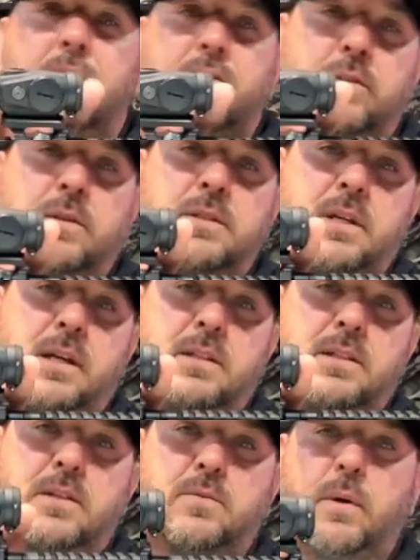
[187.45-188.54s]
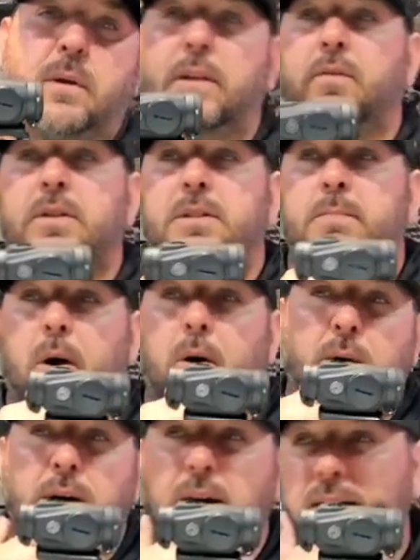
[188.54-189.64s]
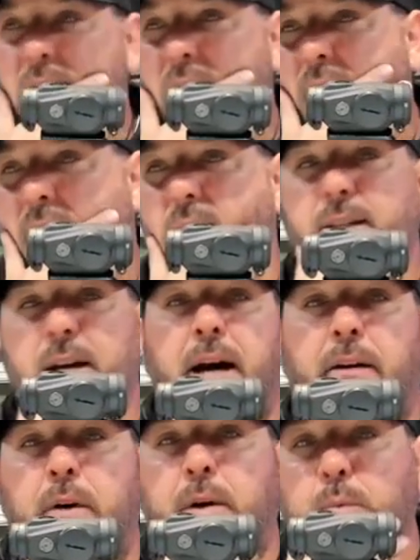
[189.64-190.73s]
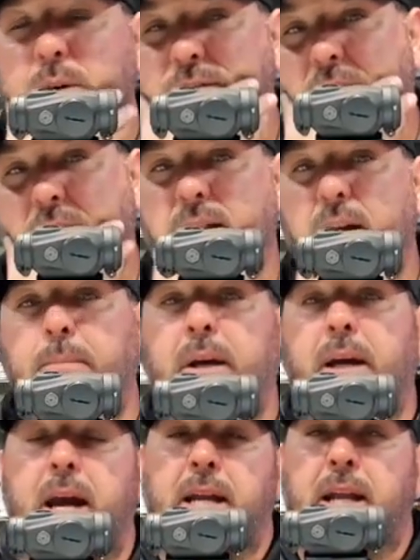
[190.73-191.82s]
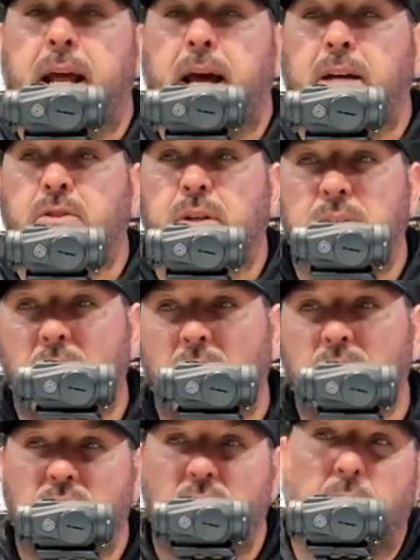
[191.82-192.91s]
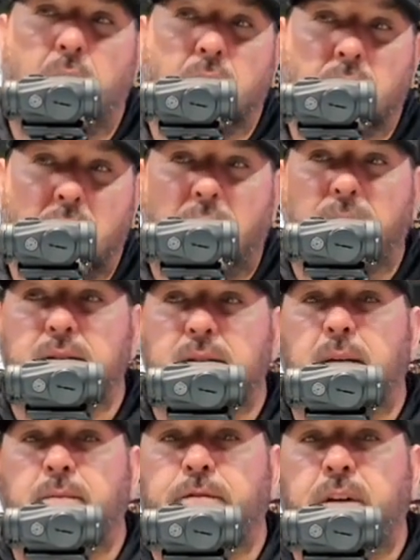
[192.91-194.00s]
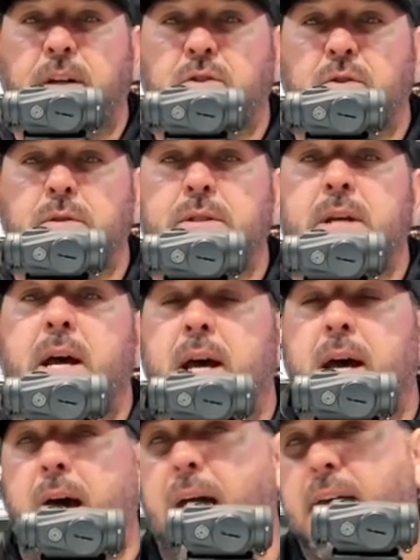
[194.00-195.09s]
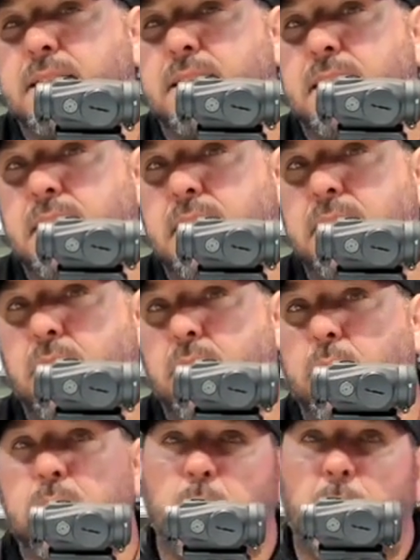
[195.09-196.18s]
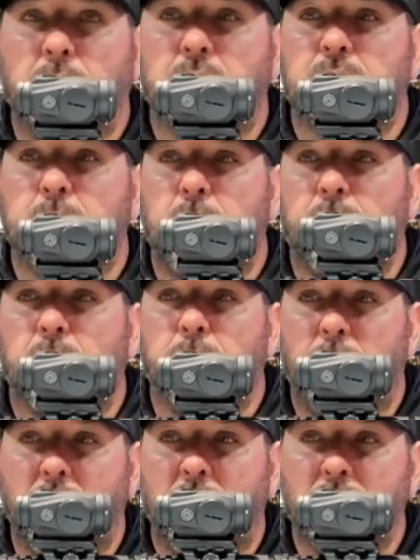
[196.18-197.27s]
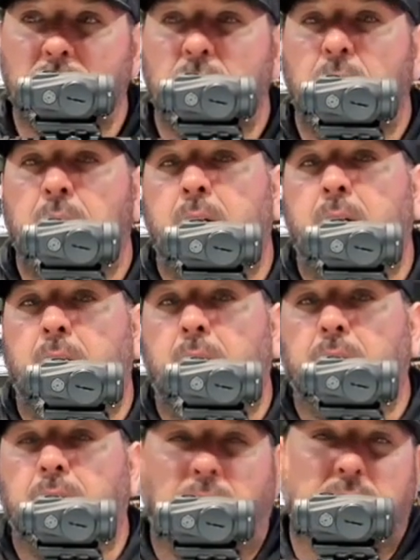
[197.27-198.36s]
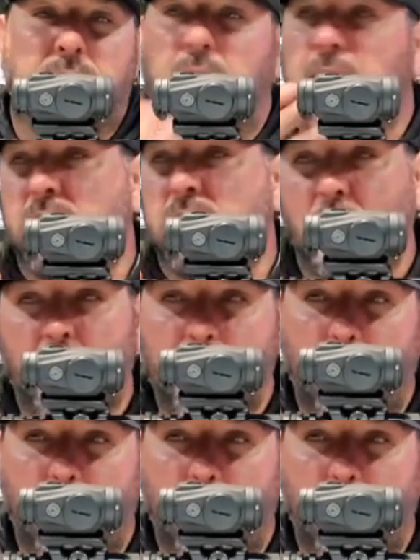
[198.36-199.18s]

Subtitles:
as you can see, it's relatively small. It's a high grade reflex optic, and it actually does share a lot of the same features as the T2 as well as some other competitors. Like I said, it's a 2